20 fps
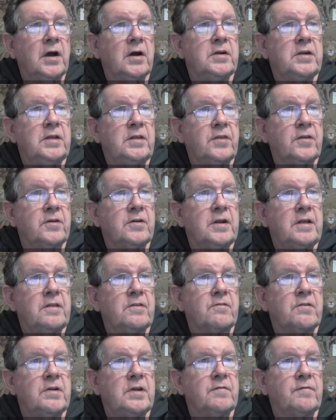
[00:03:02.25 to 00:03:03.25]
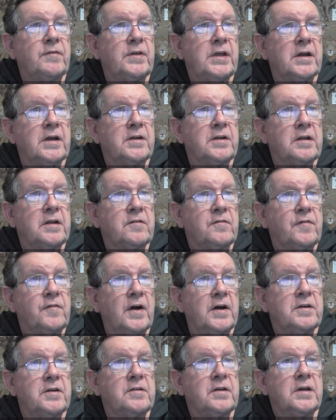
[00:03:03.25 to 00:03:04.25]
Only 33 of the
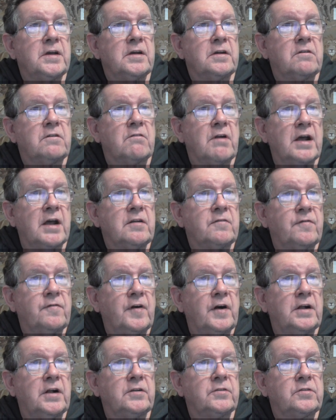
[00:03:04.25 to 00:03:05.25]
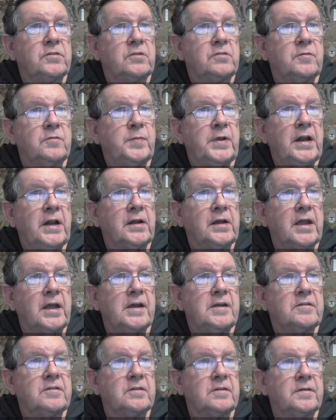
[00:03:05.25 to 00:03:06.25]
identified grant files could be
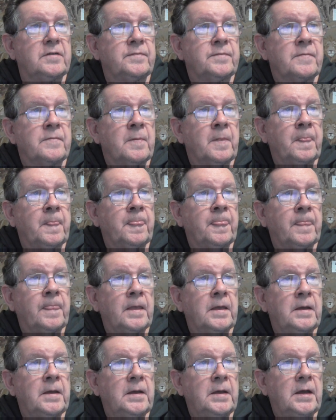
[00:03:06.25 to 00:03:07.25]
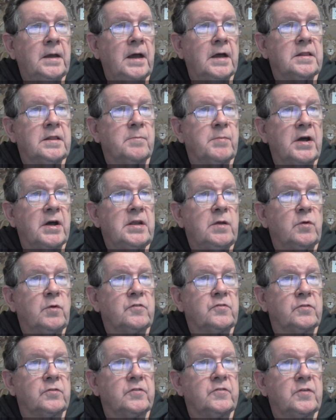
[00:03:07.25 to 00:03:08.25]
located. And the money
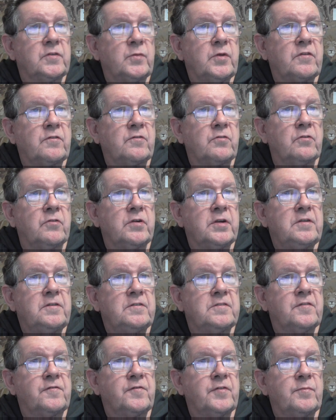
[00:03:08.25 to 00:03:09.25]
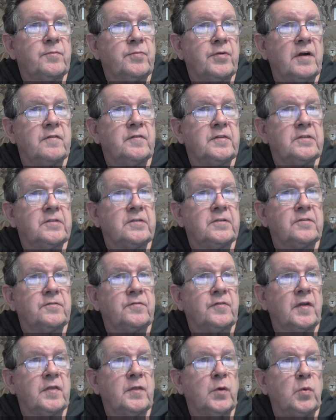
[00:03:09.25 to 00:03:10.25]
was also withdrawn in different provinces
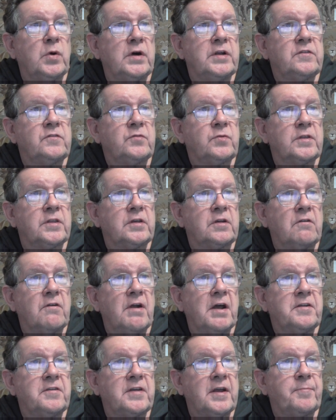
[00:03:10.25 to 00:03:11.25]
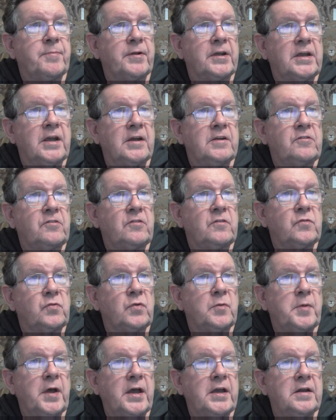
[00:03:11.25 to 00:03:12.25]
from the ones where the grant applications
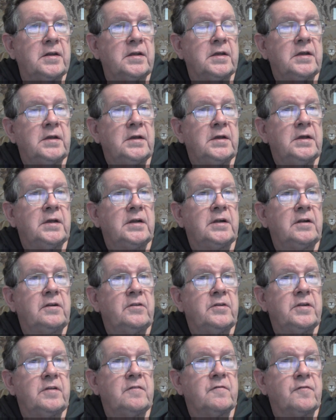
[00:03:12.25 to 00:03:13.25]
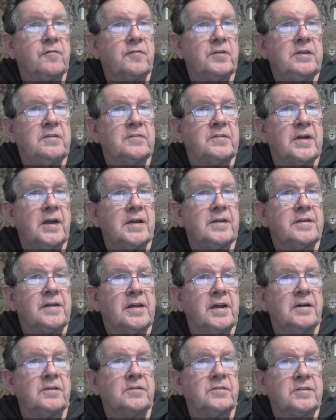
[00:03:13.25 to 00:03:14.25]
were made, including Free
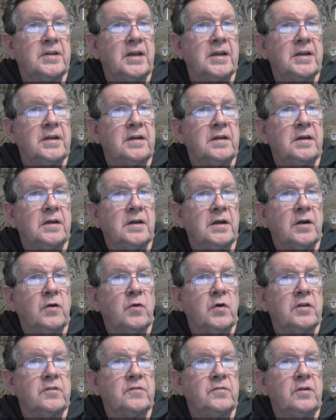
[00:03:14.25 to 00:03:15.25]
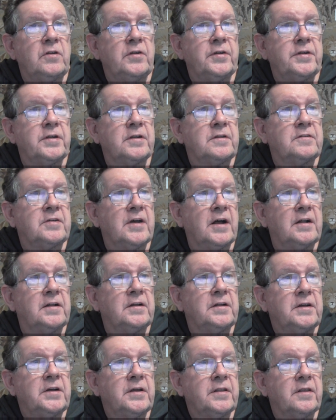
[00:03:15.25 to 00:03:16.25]
State, Gauteng,
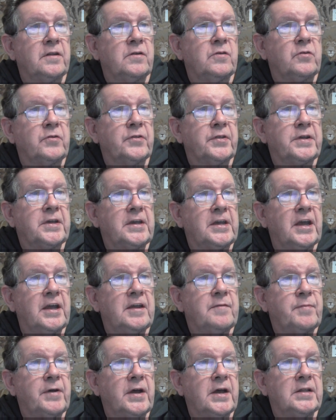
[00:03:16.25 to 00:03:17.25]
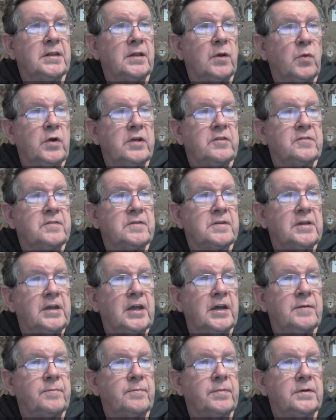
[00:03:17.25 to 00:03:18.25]
KwaZulu-Natal, the Northern Cape, and the Western
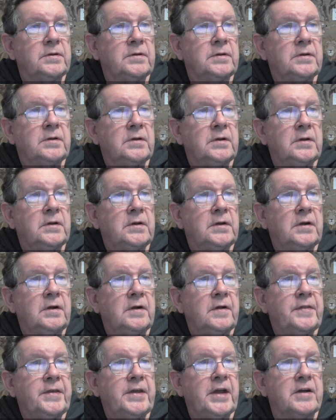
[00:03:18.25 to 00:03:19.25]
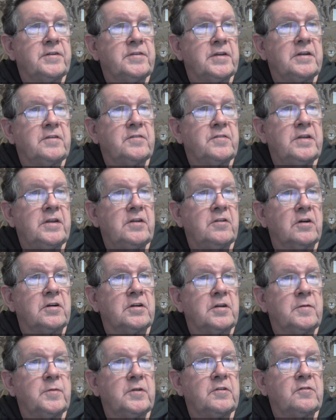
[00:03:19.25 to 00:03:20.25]
Cape. The identity
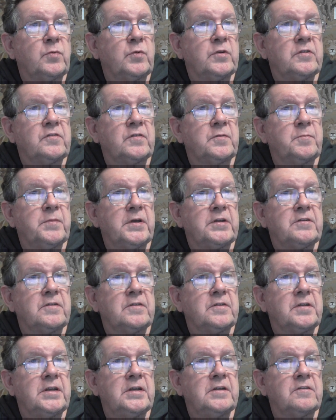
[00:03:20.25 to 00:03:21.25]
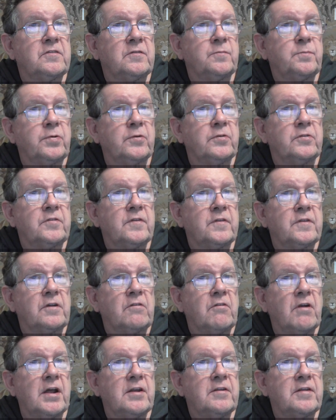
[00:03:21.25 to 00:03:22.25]
documents were submitted in support of the
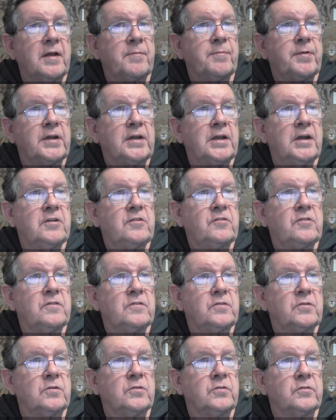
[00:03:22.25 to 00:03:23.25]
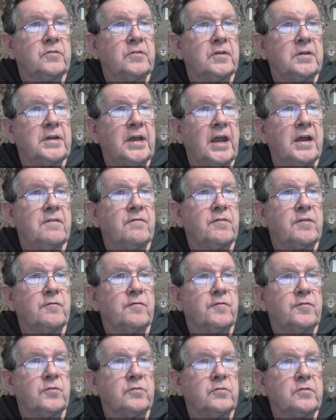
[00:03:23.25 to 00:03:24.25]
grant applications also gave the
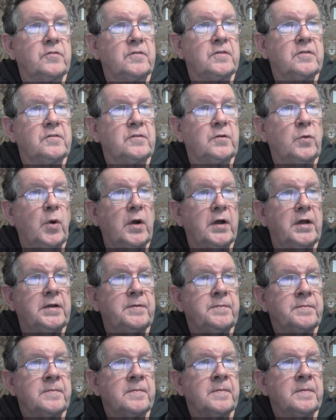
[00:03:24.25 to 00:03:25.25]
fraudsters away.